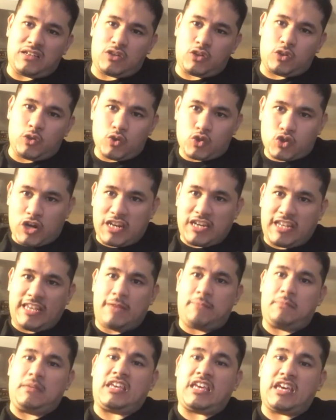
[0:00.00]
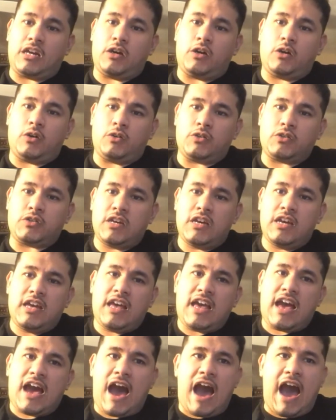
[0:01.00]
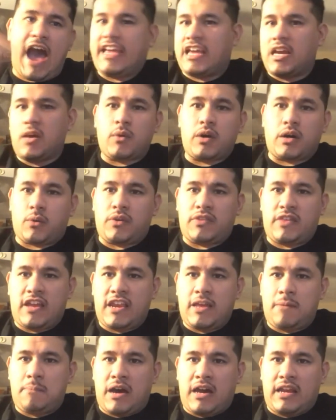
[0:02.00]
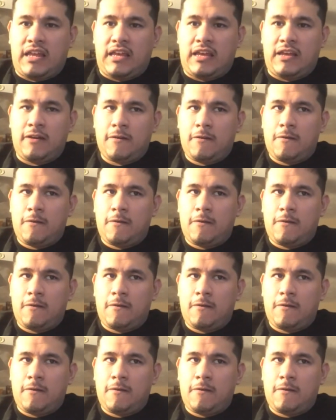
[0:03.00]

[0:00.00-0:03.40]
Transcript: You yeah. tried to get me killed. I can work with anybody.